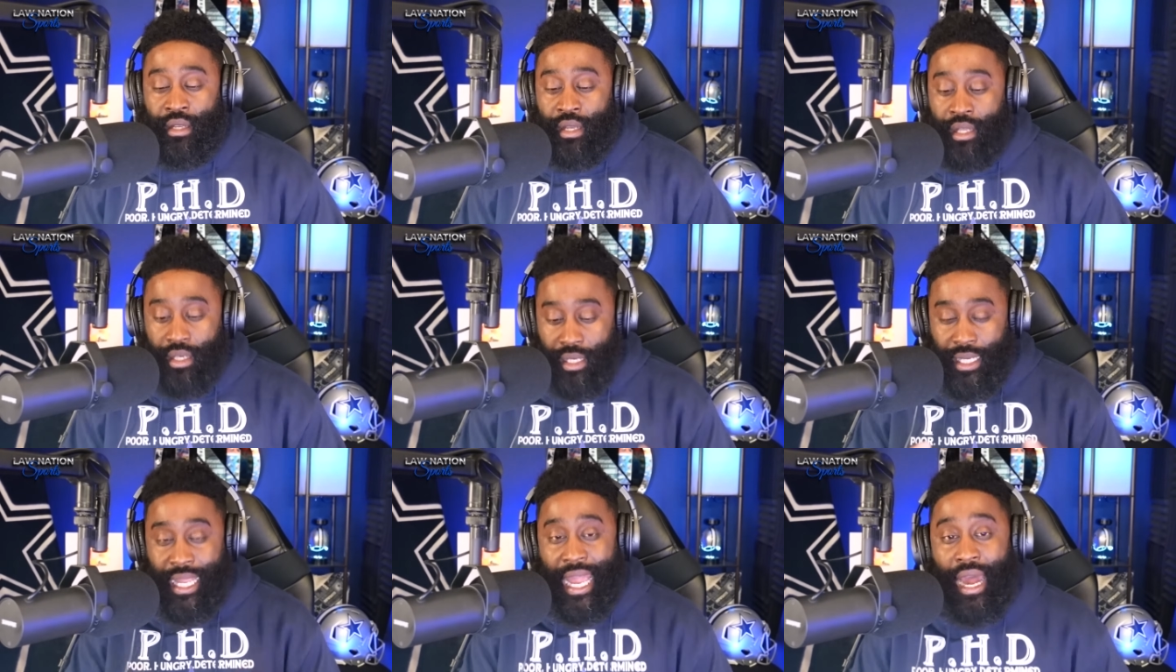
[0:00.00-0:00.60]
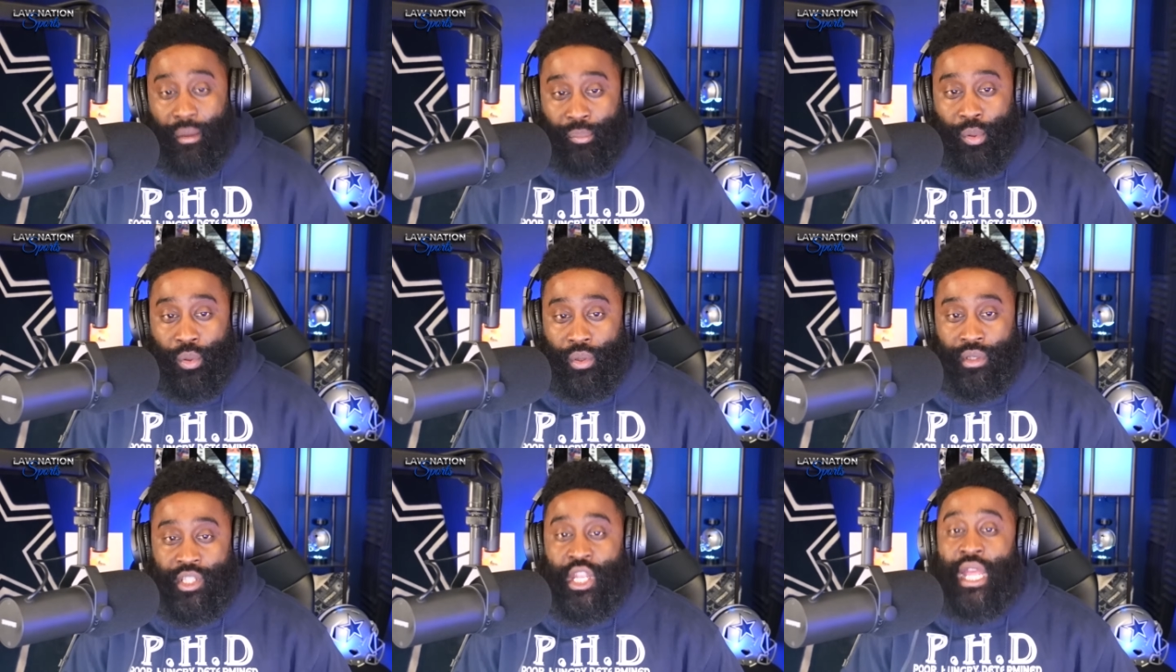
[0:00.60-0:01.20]
the
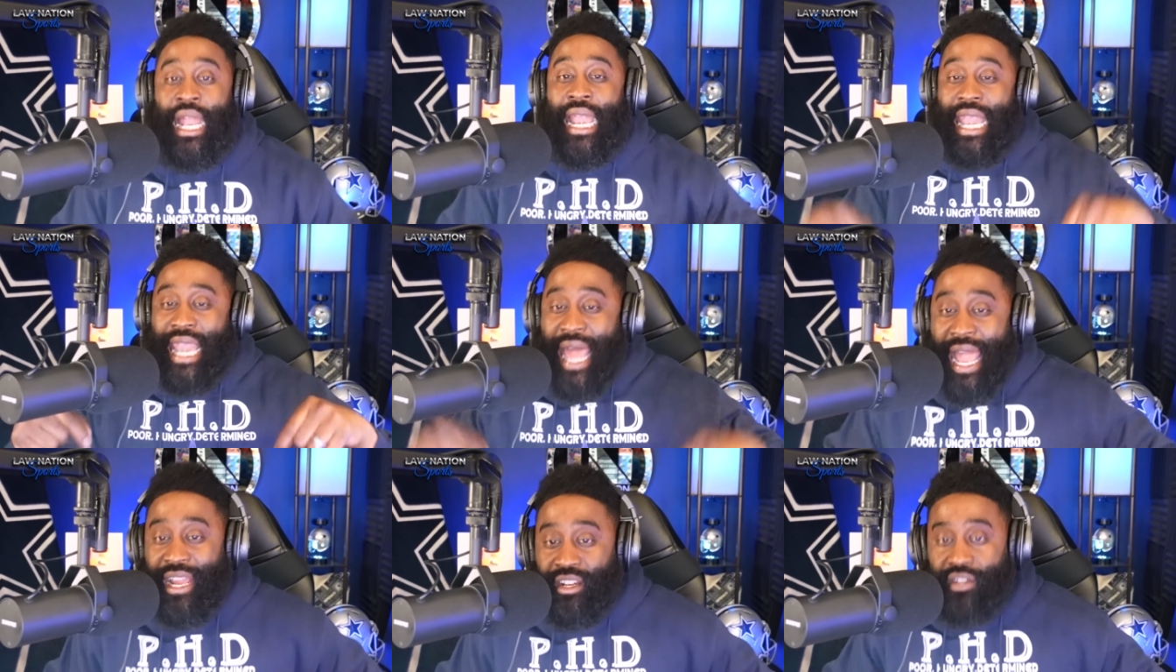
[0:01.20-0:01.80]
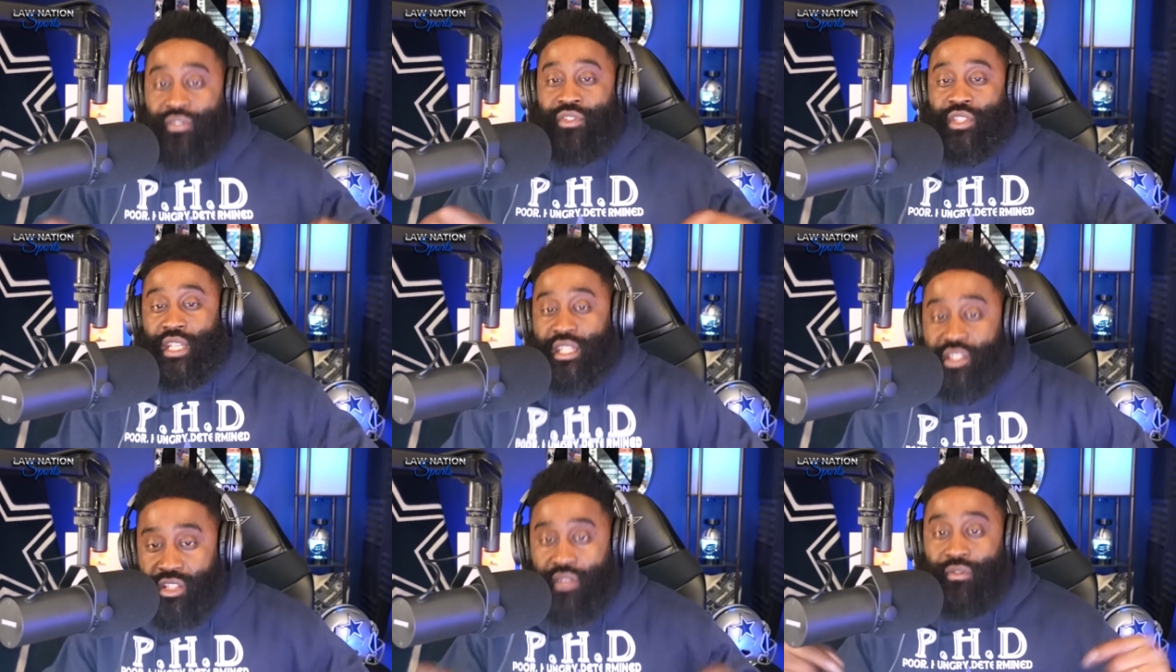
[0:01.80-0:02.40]
Cowboys' lack of
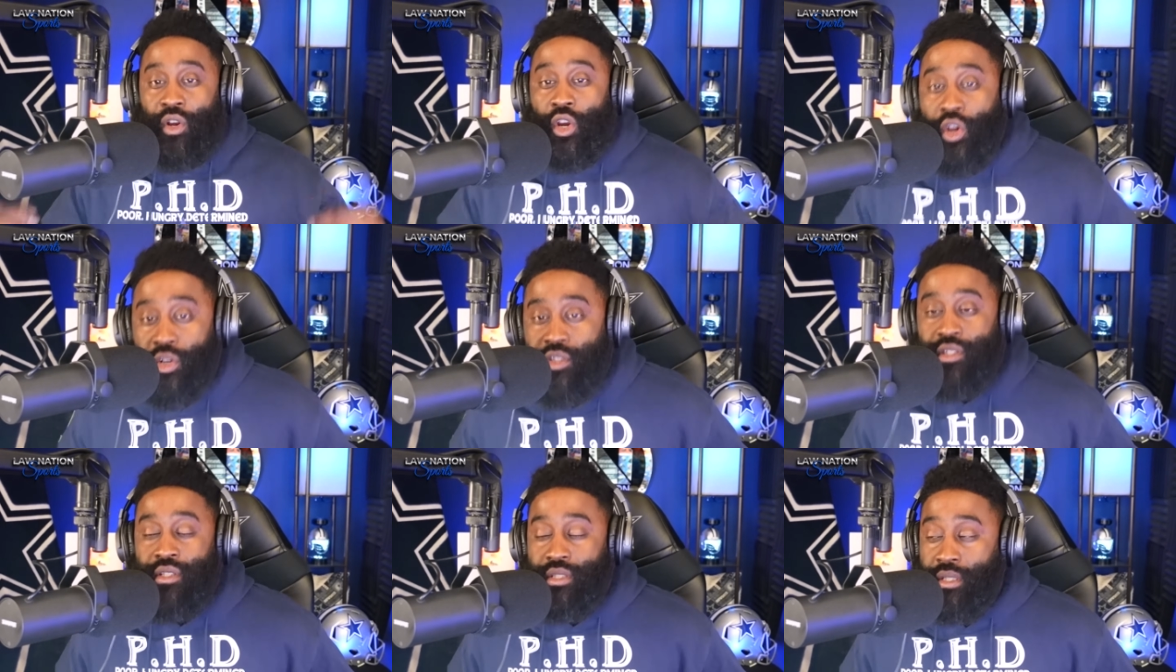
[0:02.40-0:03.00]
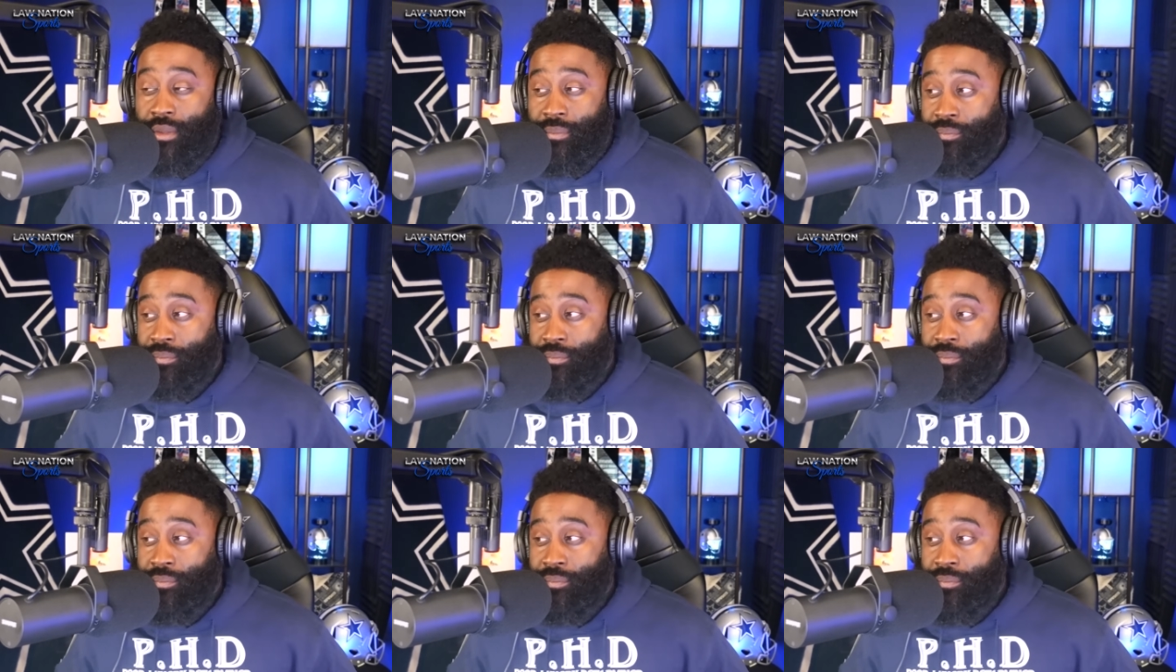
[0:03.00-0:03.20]
sense of urgency.